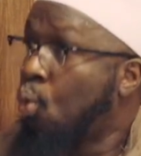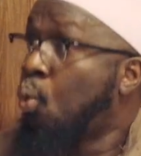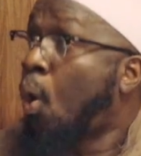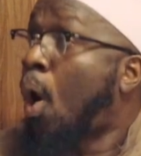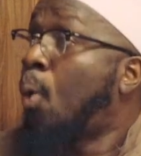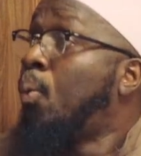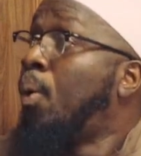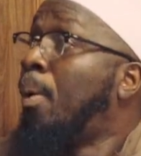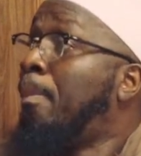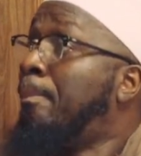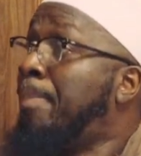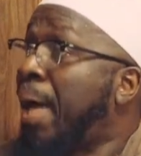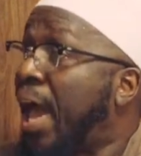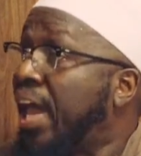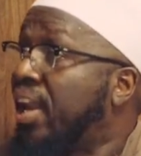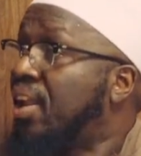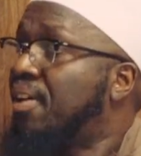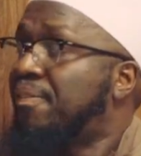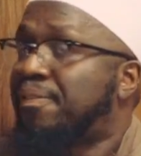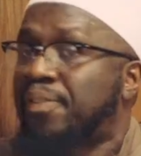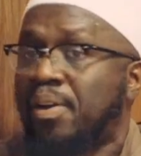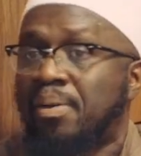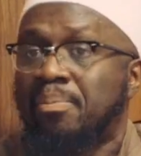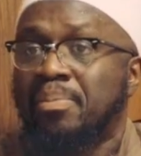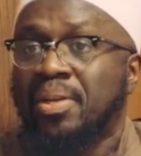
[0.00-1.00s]
what will
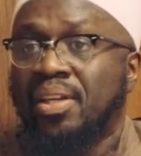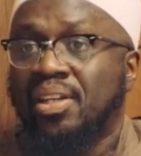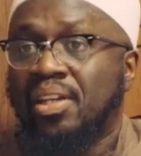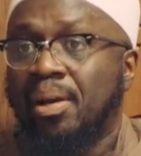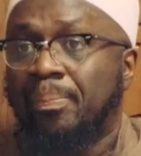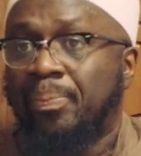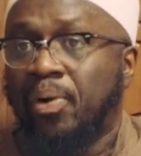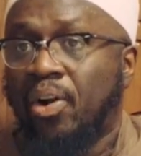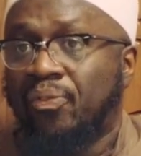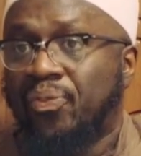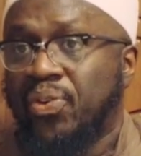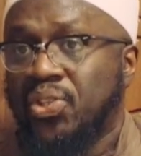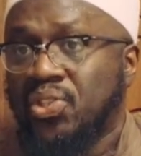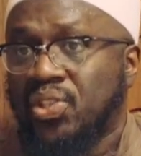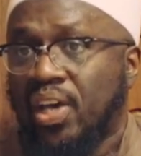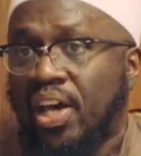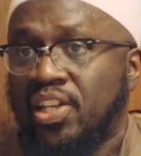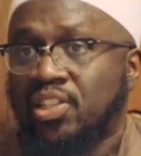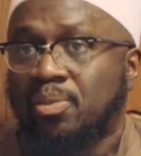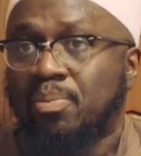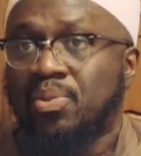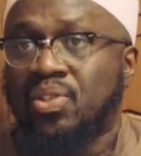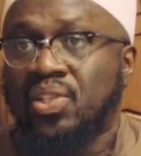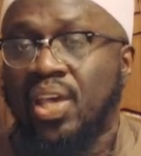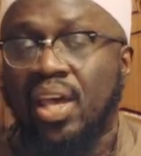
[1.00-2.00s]
benefit me. The Prophet
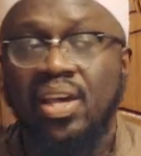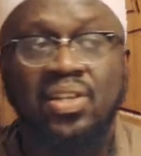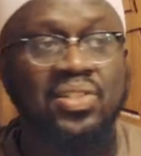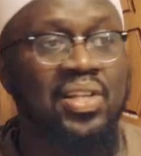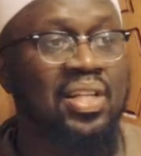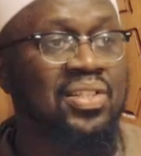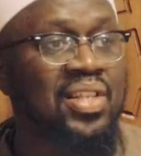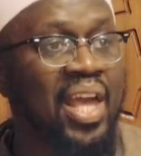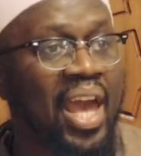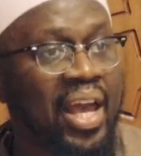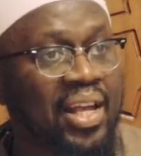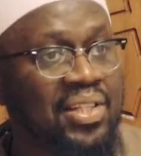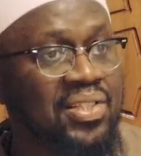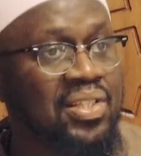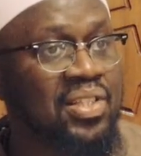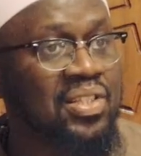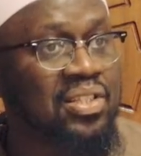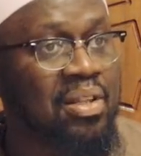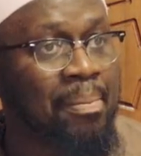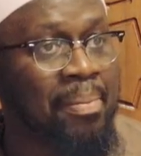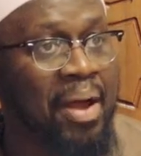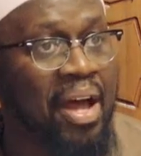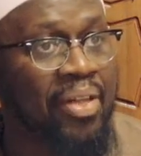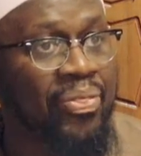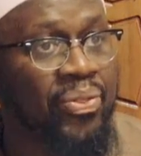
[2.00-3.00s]
says as he exits
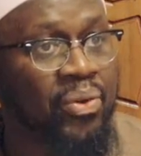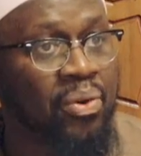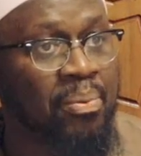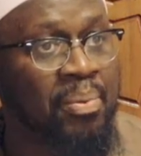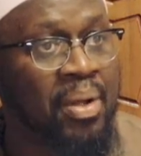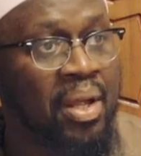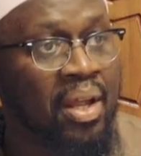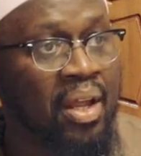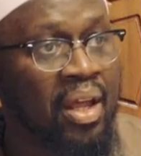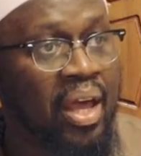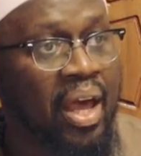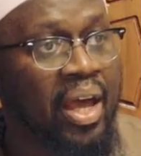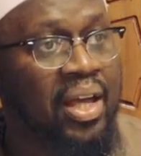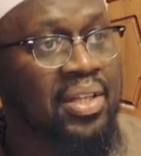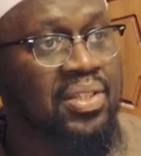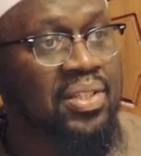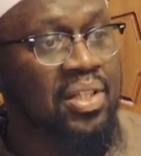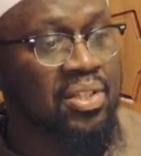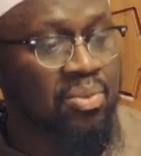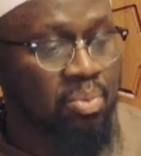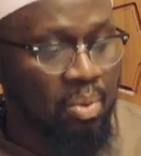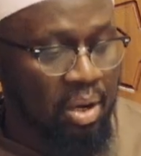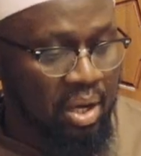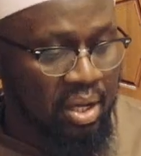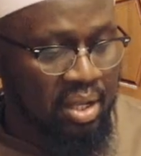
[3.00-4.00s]
the bathroom,
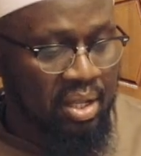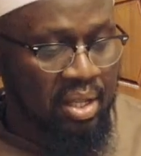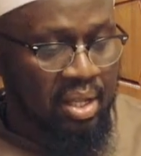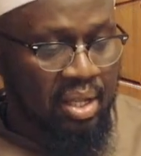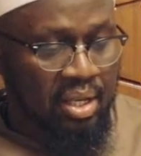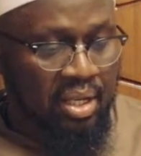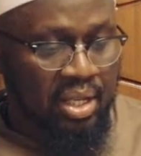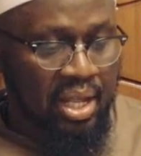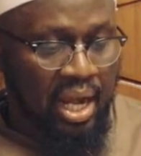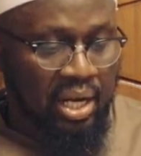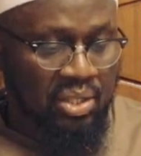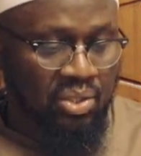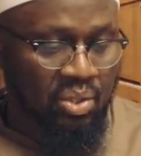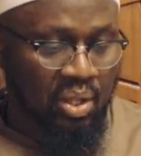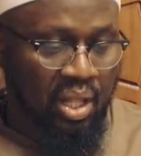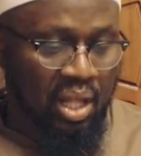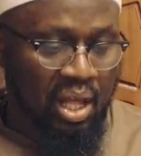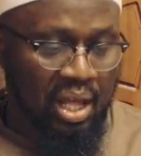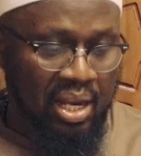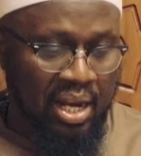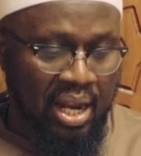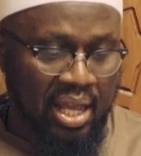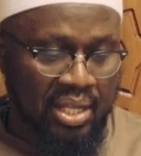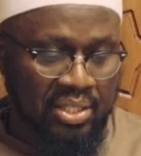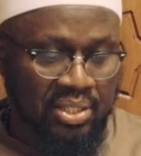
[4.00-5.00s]
exits what? The actual
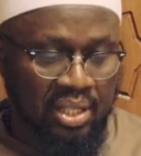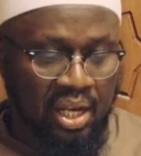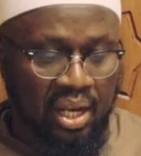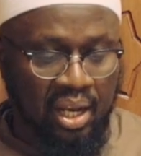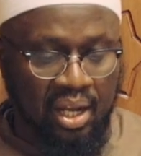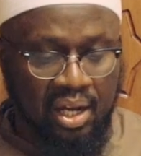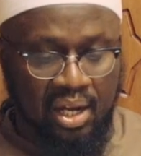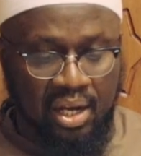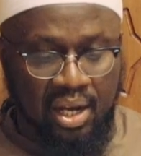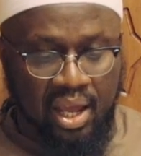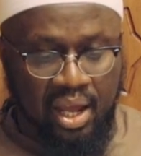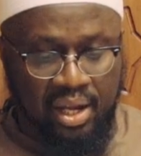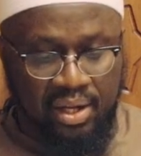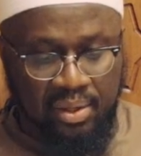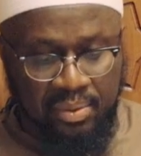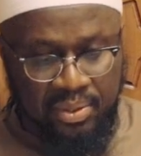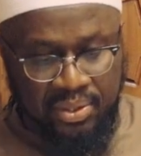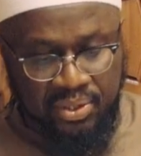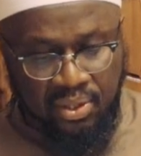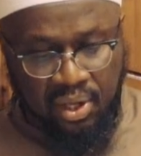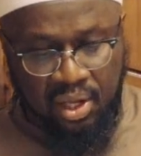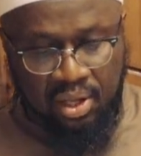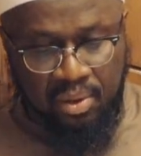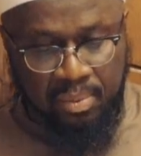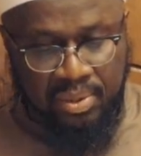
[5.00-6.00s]
khala, sallallahu wa
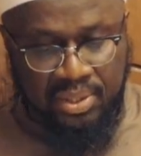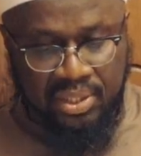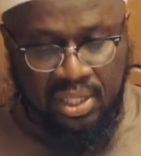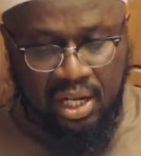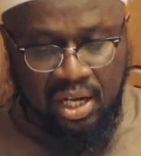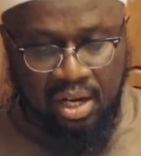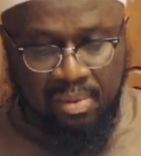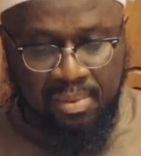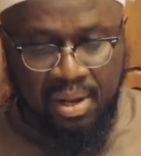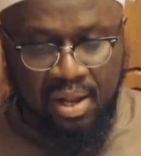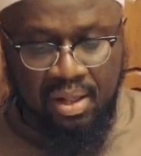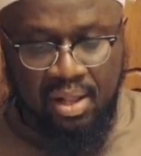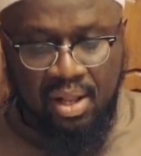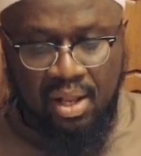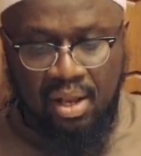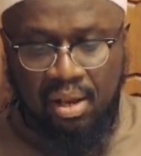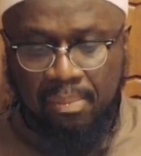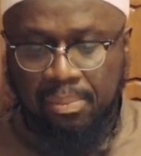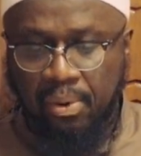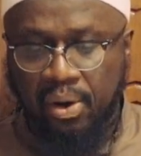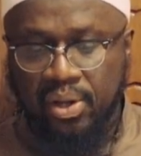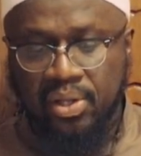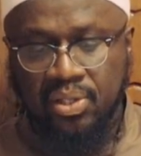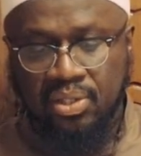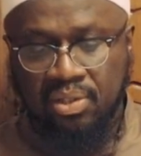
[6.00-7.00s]
sallam,
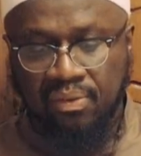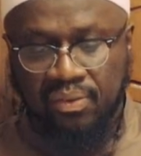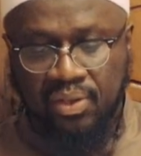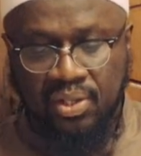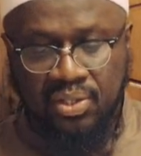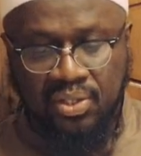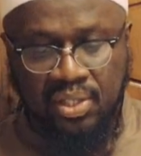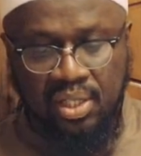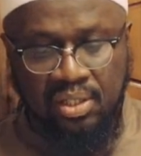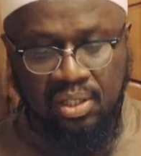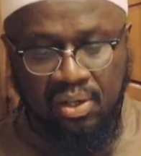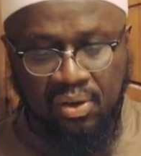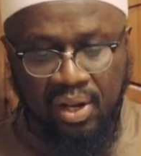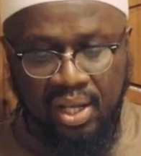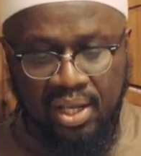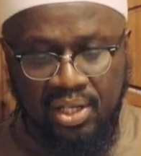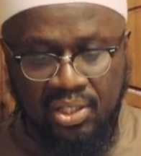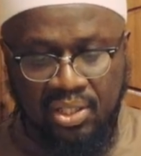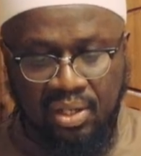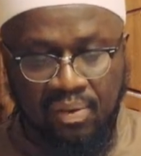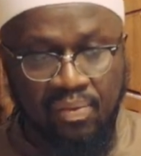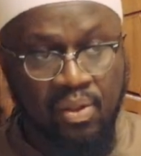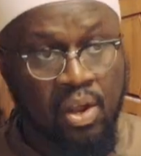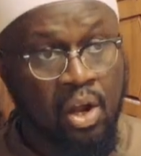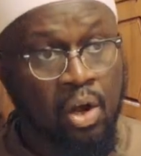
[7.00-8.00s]
points of
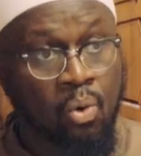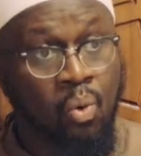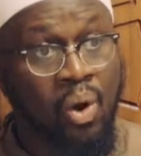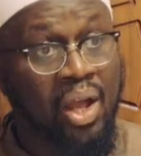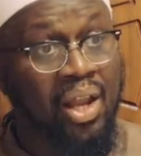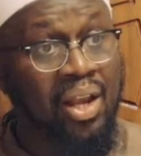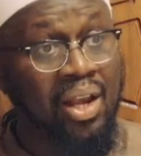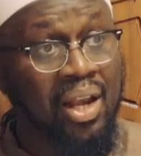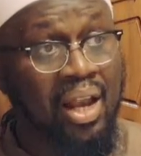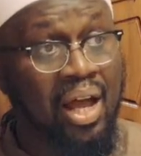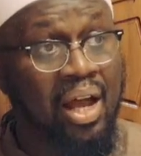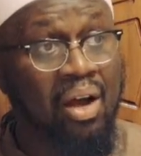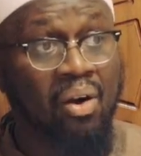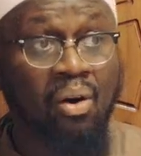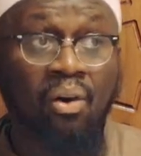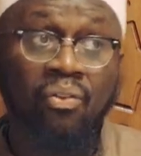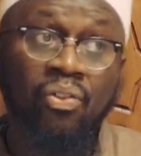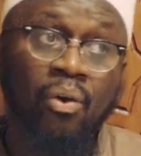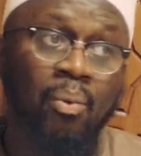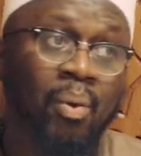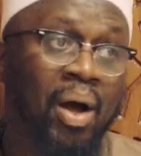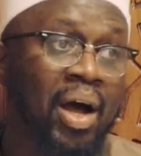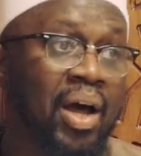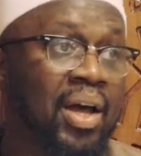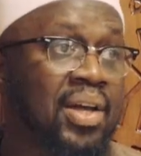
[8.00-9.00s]
consideration. Wa'illah,
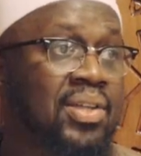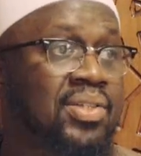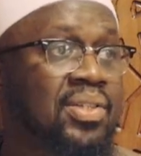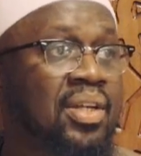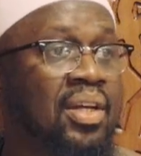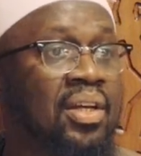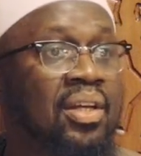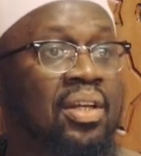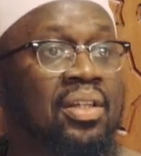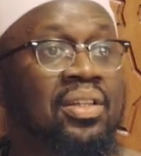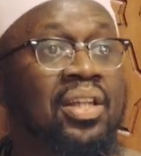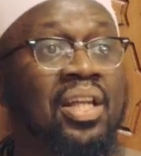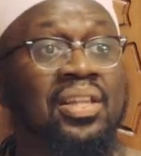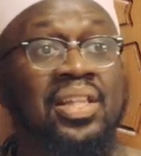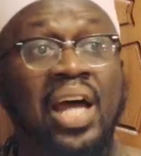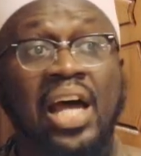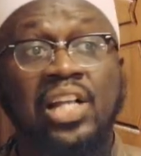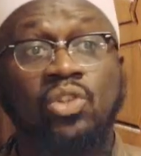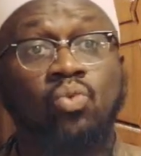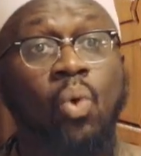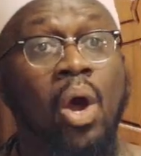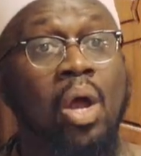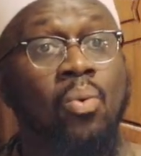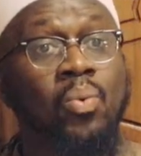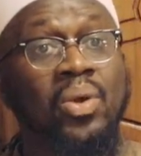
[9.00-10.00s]
otherwise, then
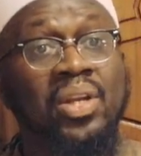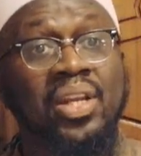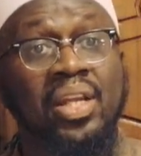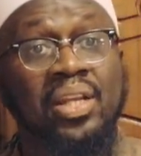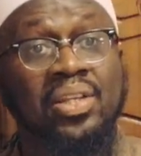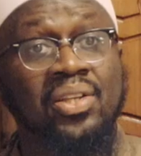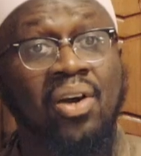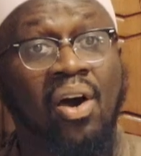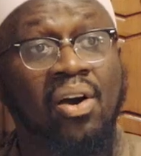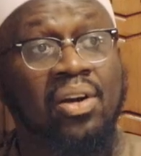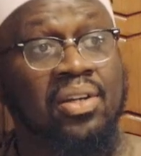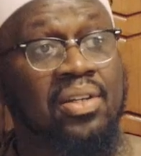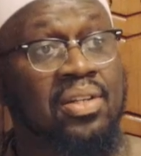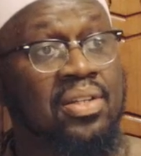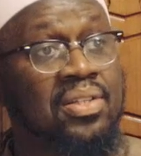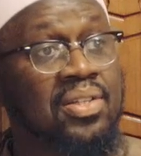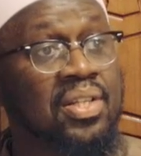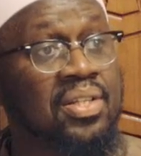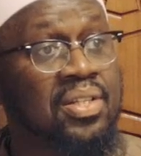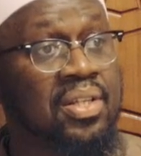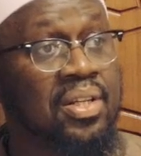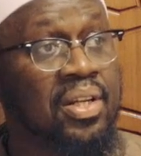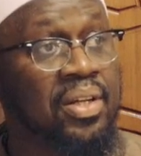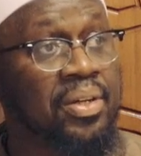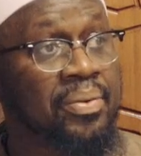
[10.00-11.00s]
that's why we need doctors,
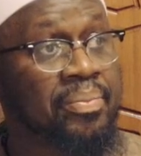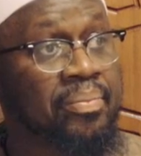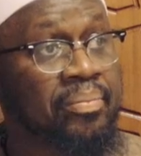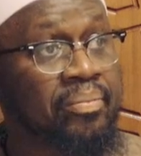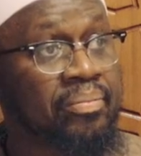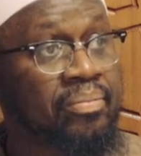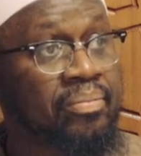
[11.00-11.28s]
isn't it?